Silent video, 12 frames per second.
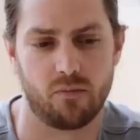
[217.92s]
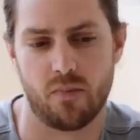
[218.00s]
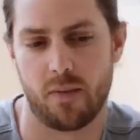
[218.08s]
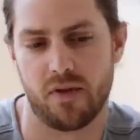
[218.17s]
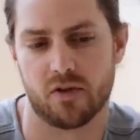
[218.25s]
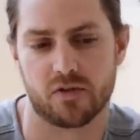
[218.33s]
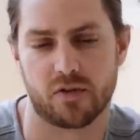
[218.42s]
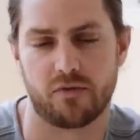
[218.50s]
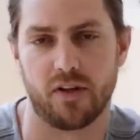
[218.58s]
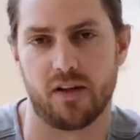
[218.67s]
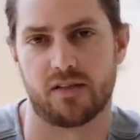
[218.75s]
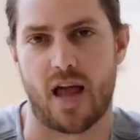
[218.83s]
Right now I'm
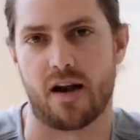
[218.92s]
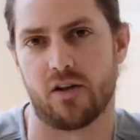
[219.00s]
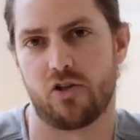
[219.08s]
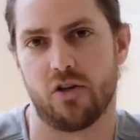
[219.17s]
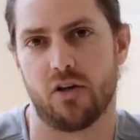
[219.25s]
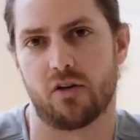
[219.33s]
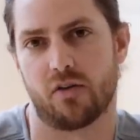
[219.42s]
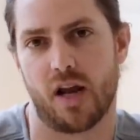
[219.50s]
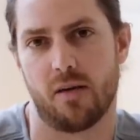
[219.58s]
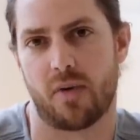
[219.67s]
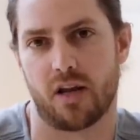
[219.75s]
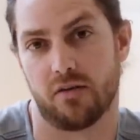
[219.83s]
still taking a
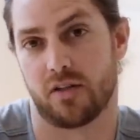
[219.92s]
class called